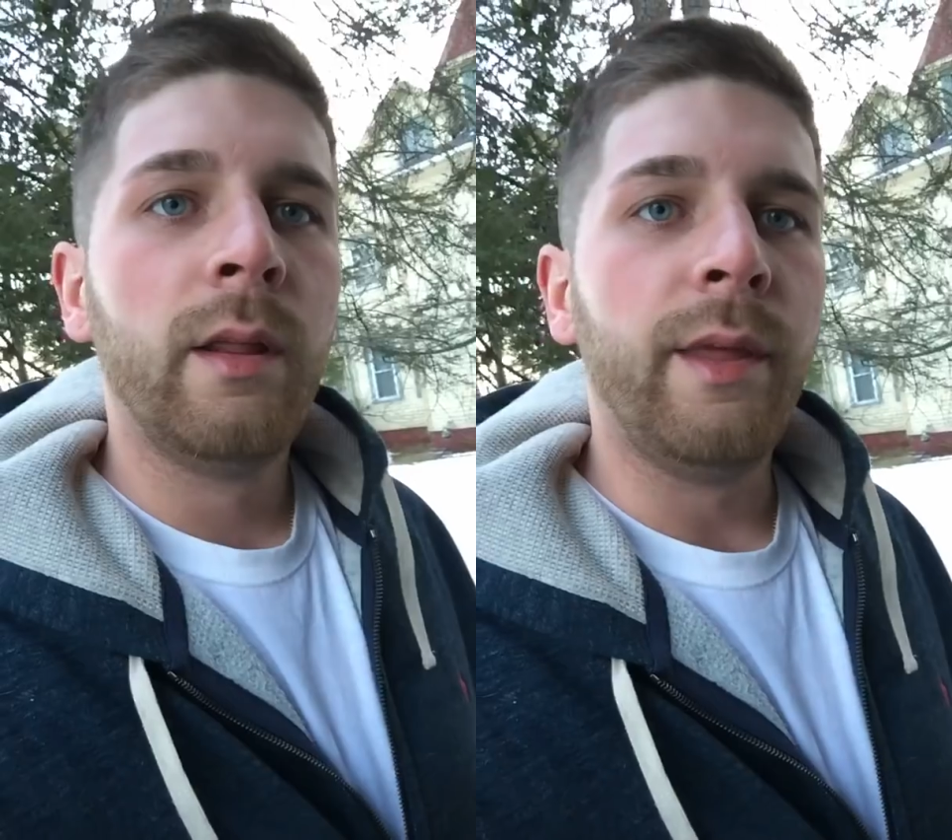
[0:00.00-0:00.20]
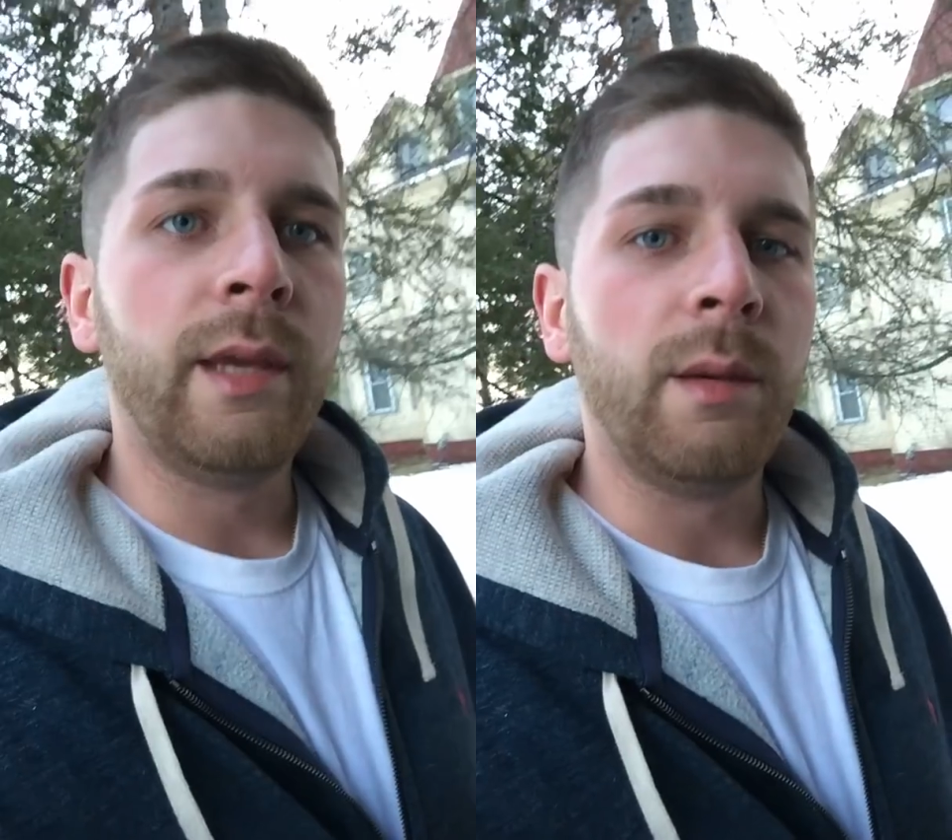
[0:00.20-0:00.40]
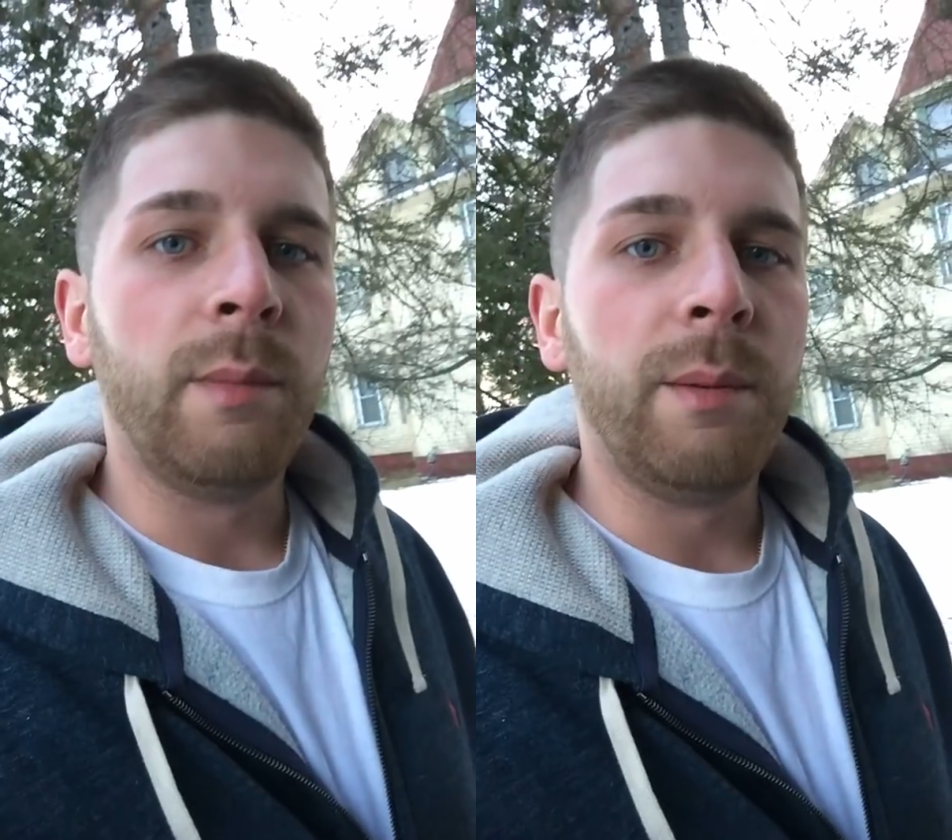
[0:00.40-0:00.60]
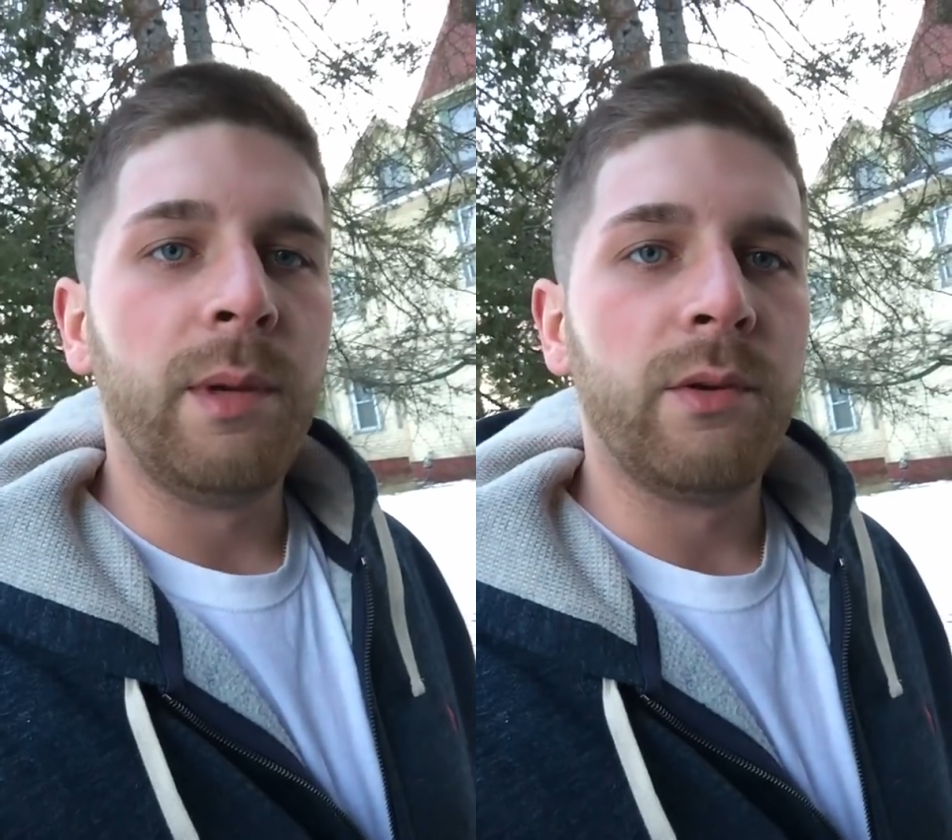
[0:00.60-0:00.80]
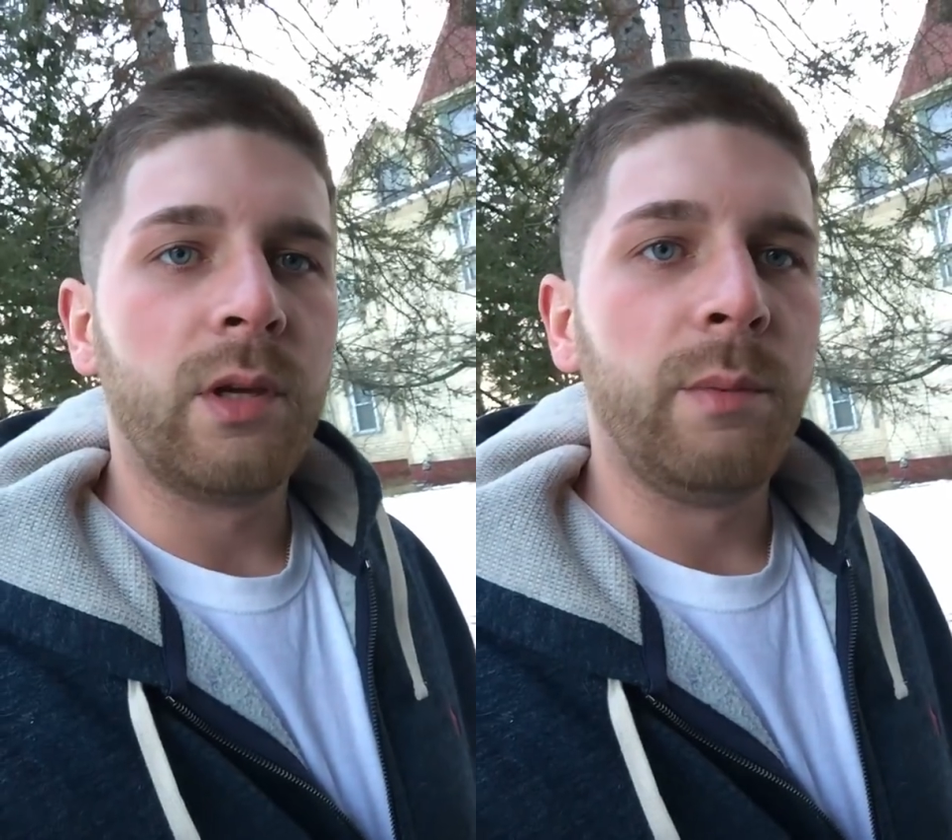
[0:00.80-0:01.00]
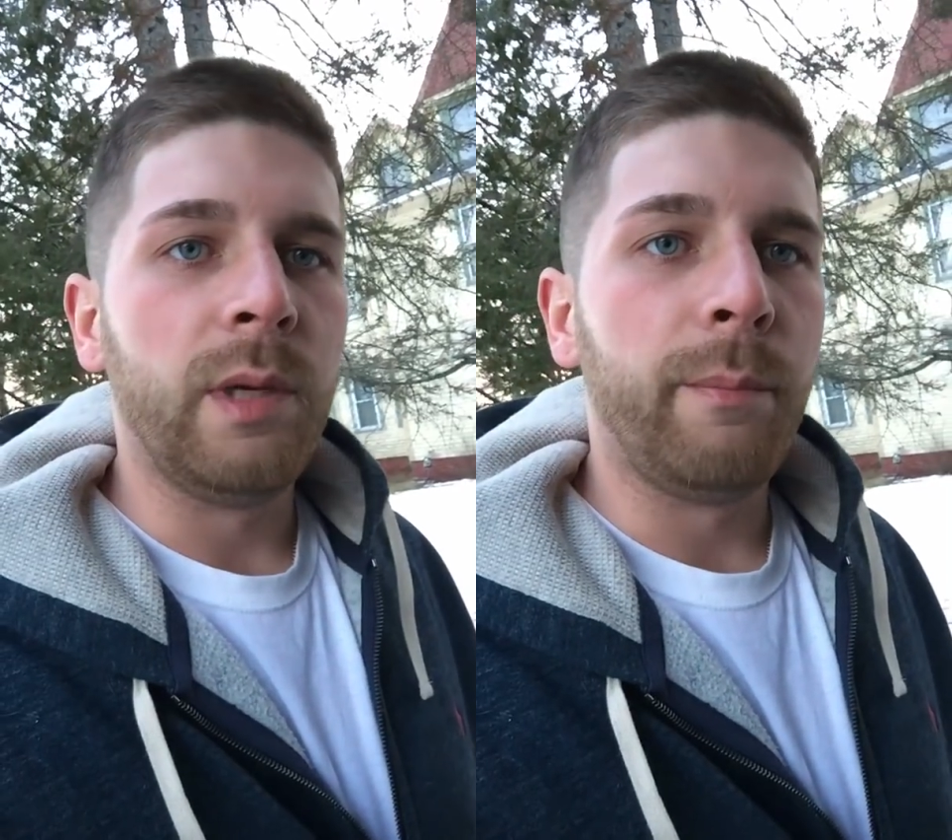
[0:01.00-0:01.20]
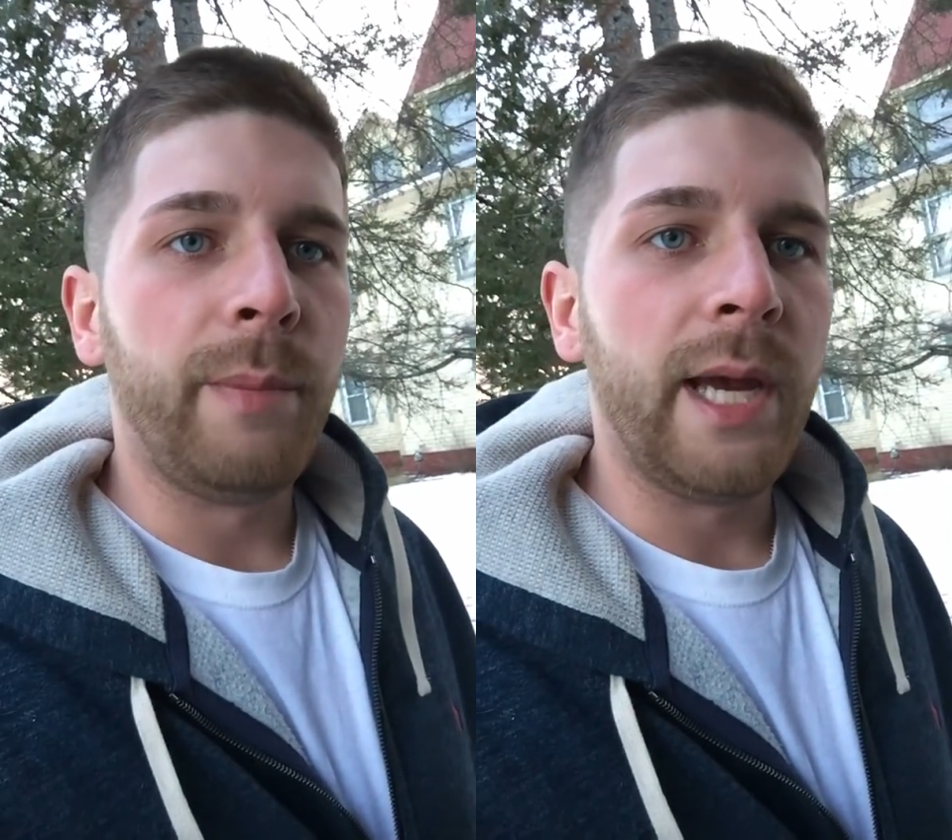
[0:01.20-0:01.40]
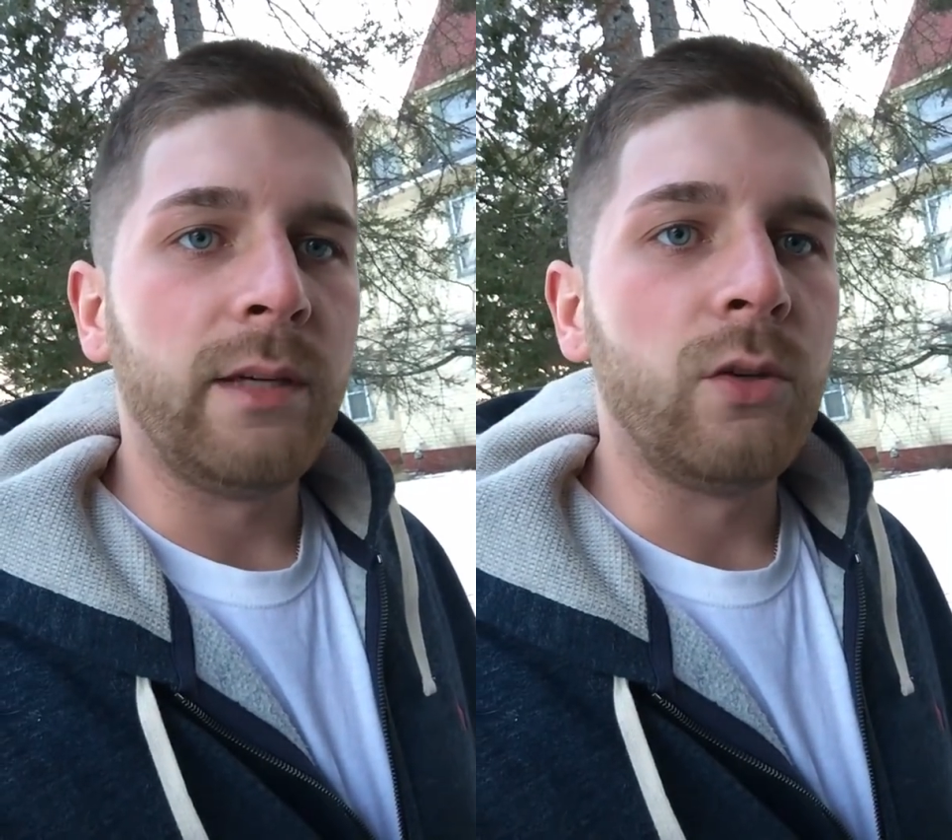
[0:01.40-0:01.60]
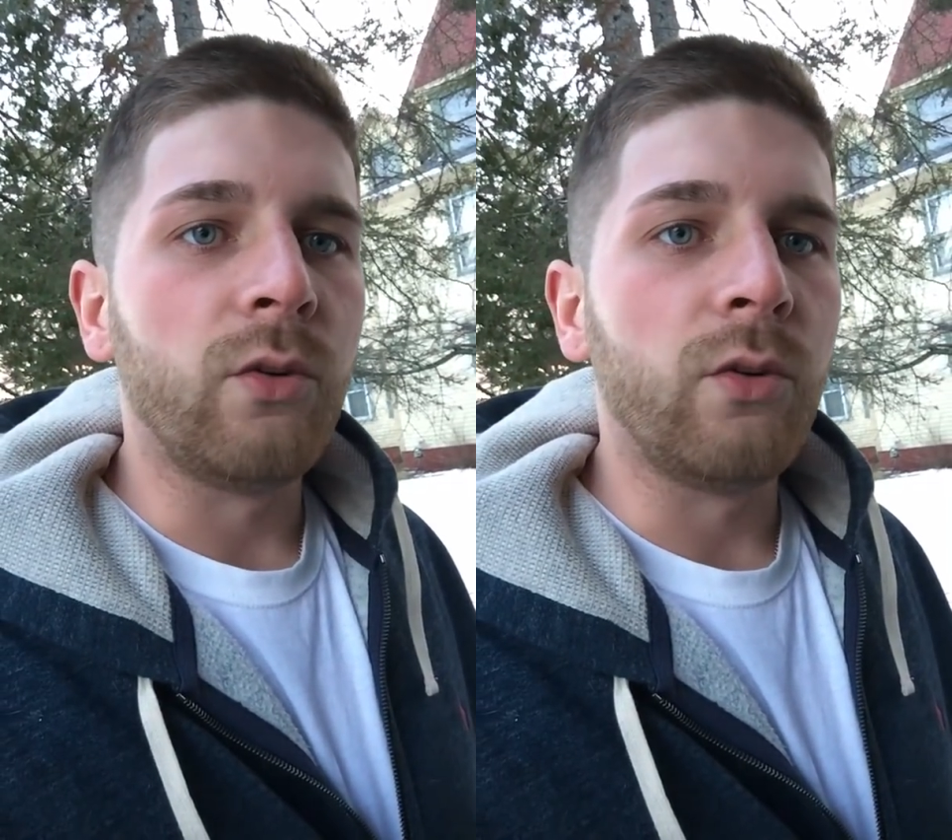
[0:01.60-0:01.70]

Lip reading: thinking maybe it could be a bad